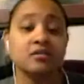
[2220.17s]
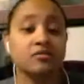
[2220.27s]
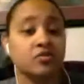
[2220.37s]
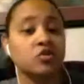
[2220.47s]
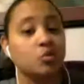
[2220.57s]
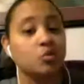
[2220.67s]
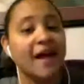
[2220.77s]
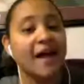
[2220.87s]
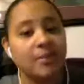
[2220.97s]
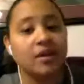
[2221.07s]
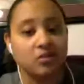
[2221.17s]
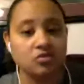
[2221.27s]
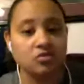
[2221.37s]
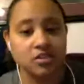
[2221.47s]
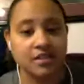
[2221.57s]
of two black men who
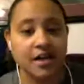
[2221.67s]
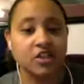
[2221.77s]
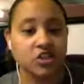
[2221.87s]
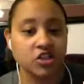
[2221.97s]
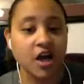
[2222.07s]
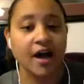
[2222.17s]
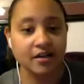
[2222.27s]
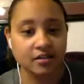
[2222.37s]
just got shot